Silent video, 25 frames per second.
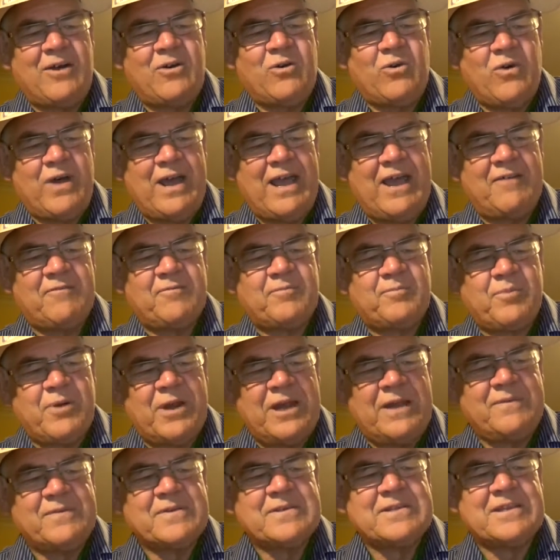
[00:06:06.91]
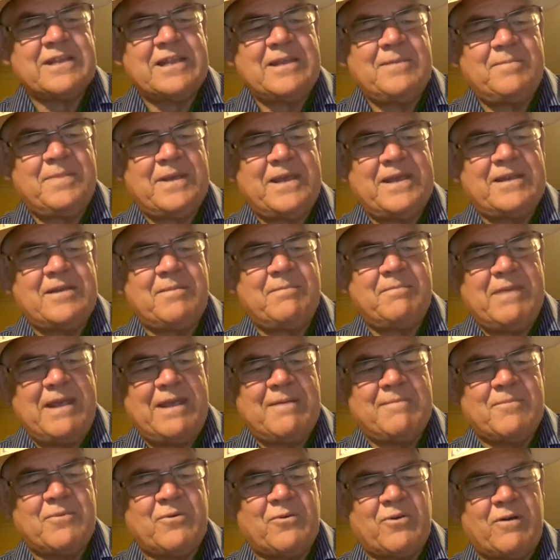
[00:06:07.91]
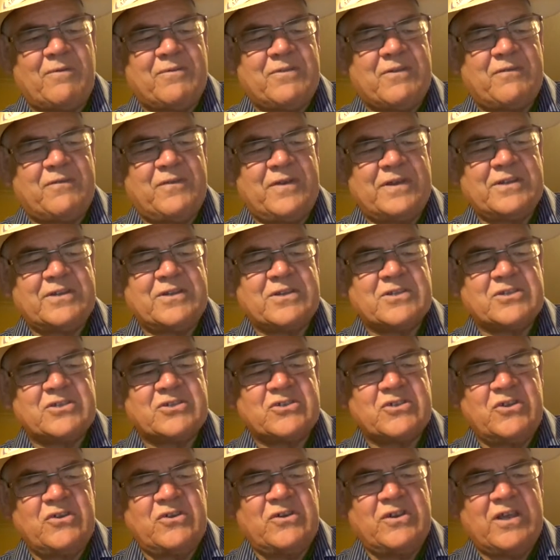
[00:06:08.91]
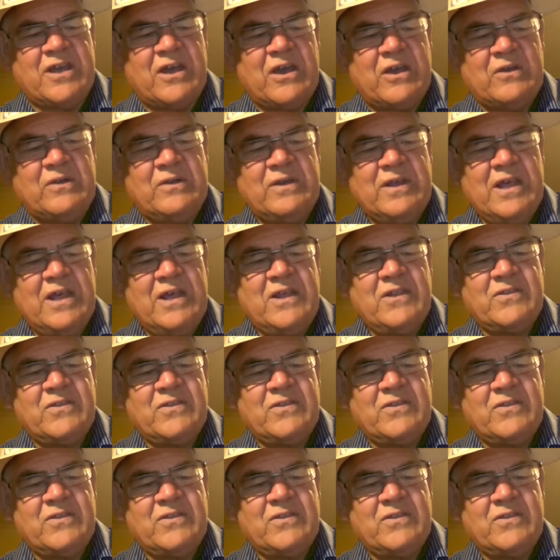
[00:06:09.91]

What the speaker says: or have previously been a member of the fitness studio,